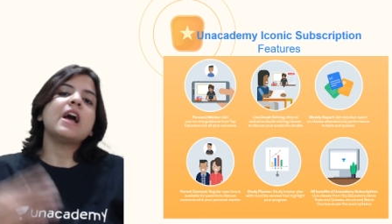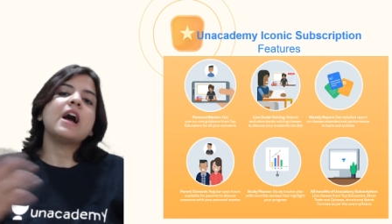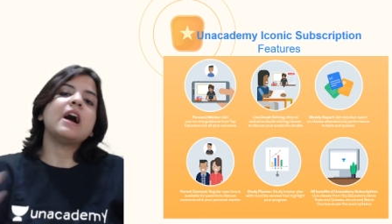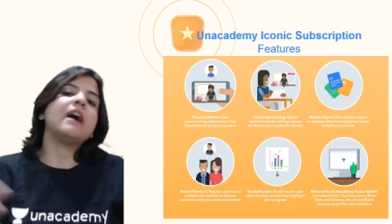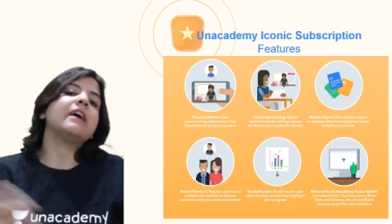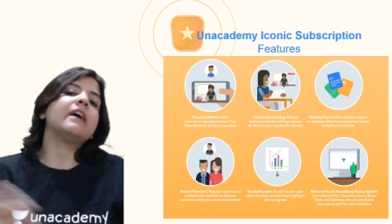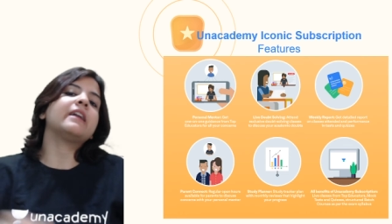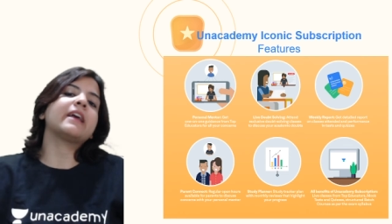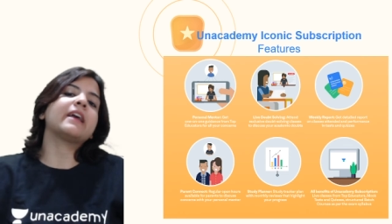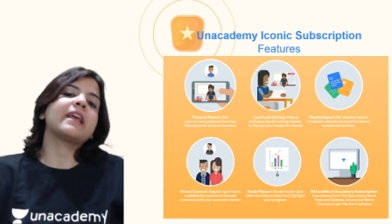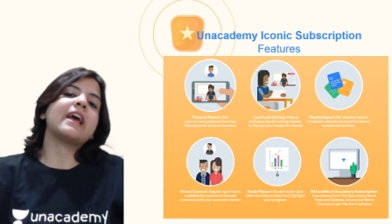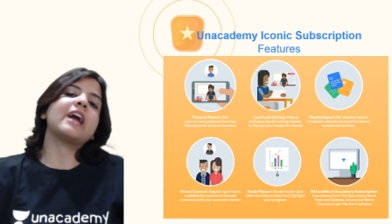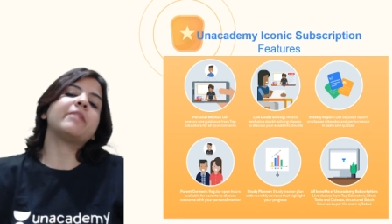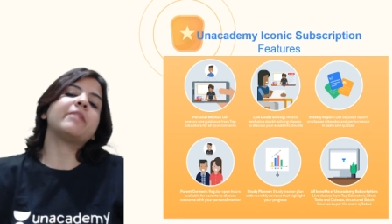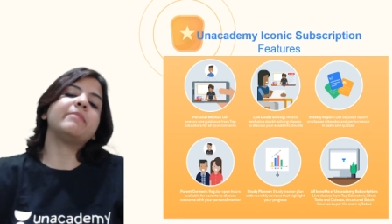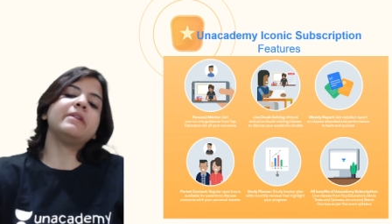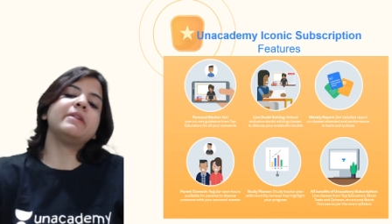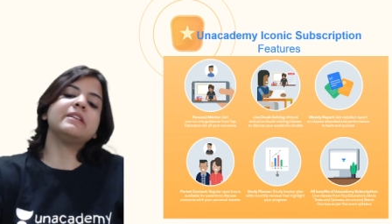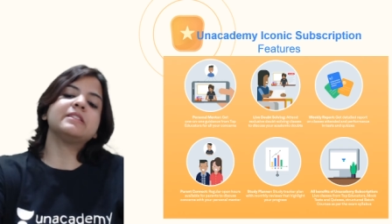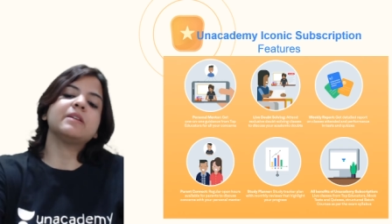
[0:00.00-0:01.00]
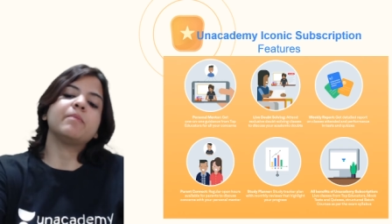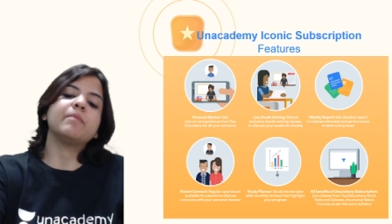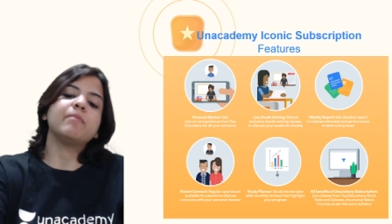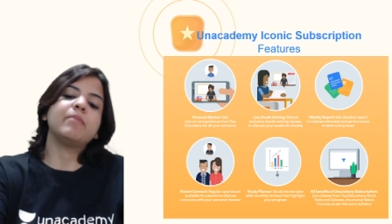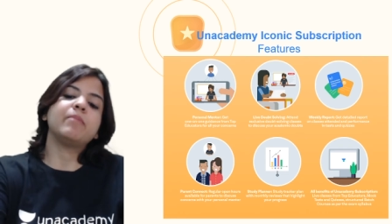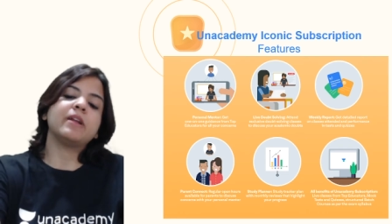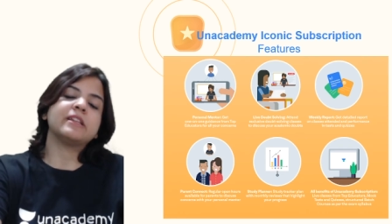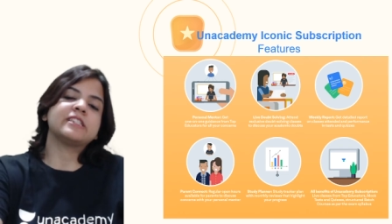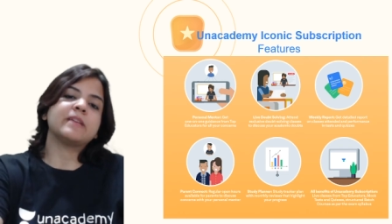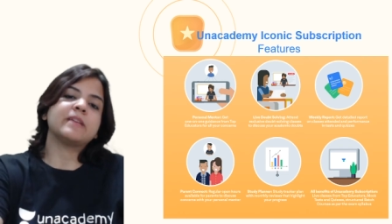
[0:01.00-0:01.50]
Unacademy's
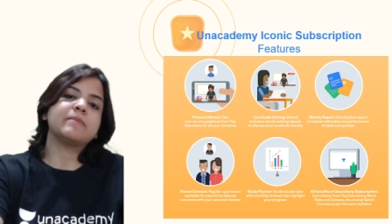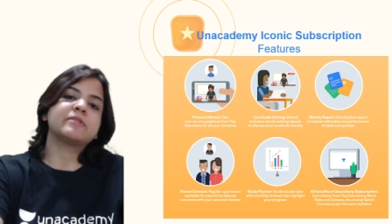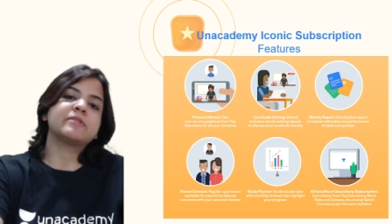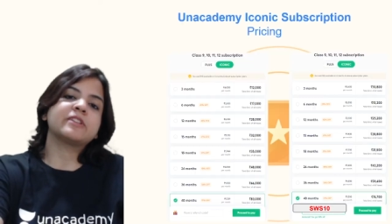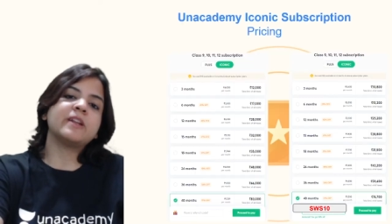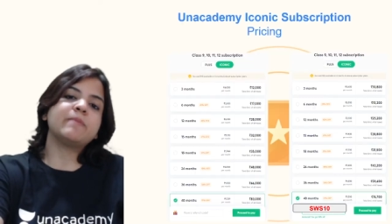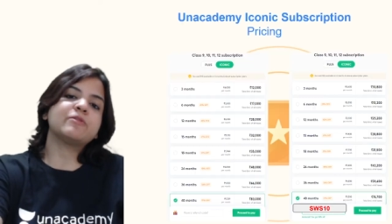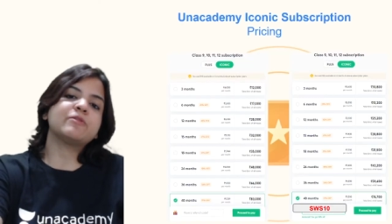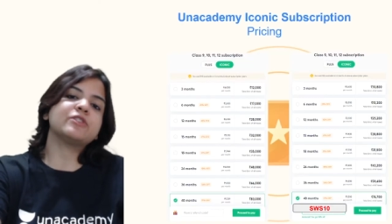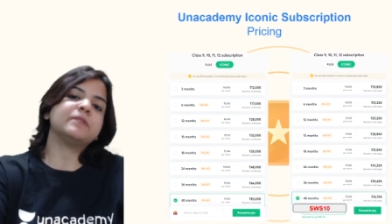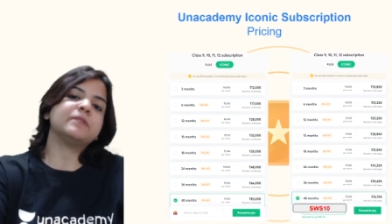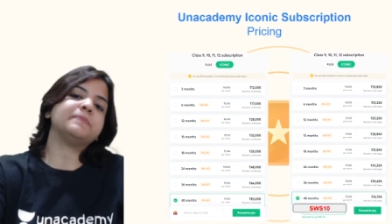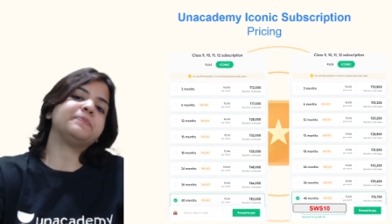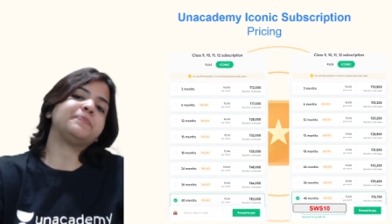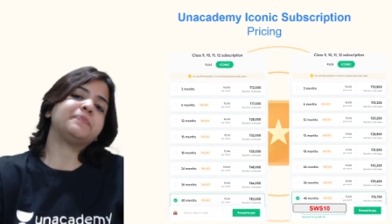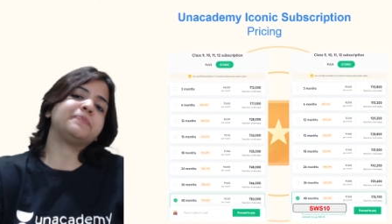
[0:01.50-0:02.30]
Plus subscription.